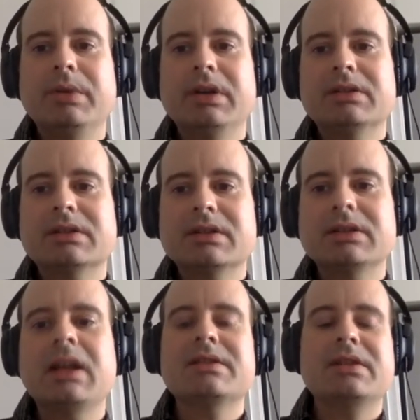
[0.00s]
But the
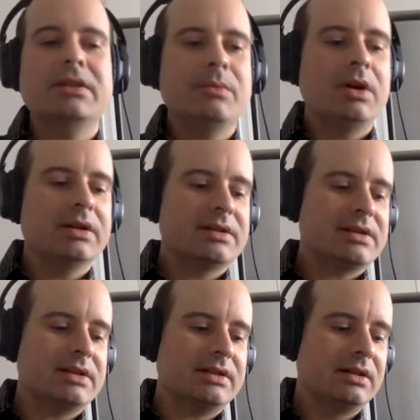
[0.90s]
last thing you want
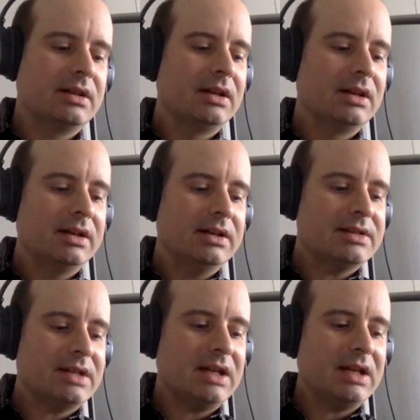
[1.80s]
is to,
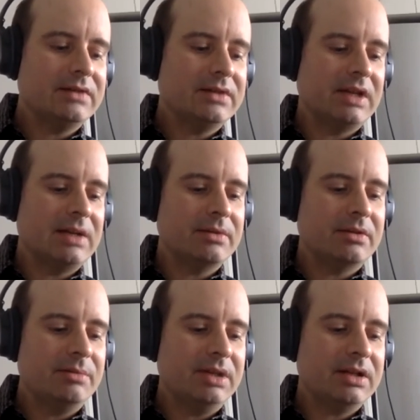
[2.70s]
is to have your
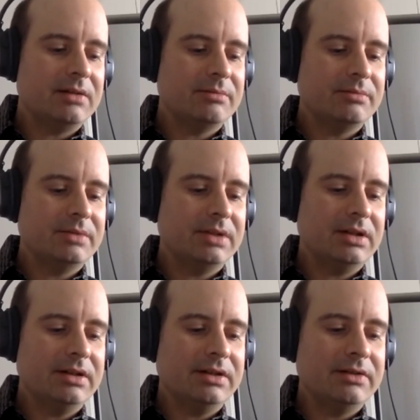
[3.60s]
neighborhood become
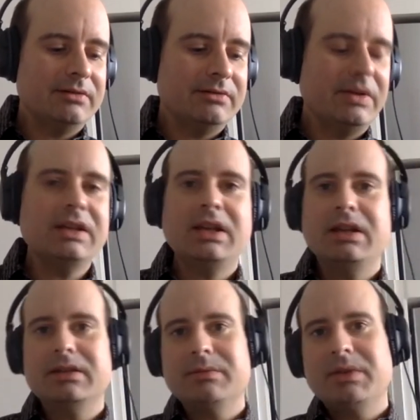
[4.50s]
uh, you know
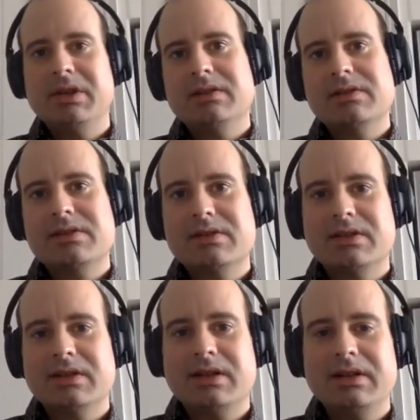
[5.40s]
vacated because
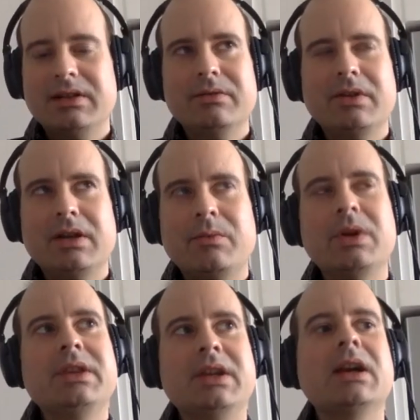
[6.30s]
uh,
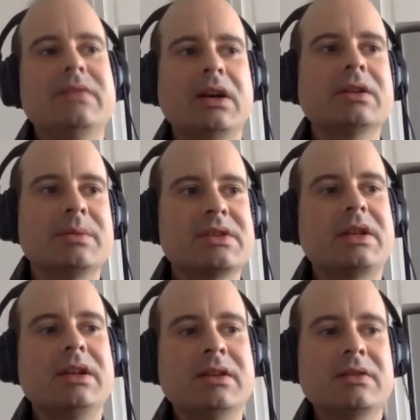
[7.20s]
one thing I found I've been
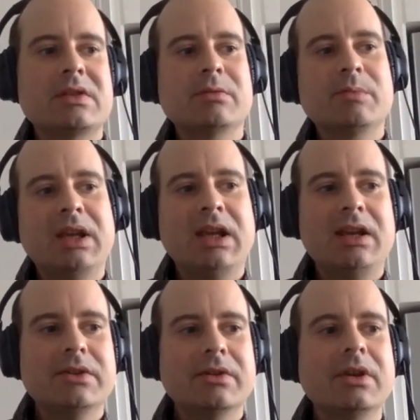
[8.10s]
studying consumer
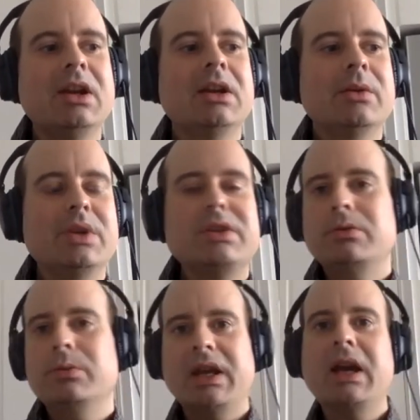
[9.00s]
behavior we
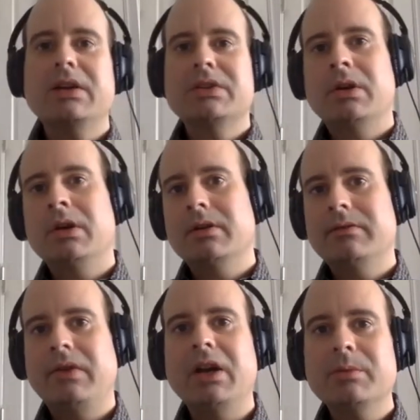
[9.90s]
do react to our
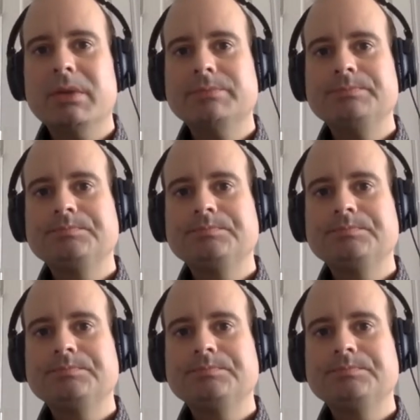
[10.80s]
environment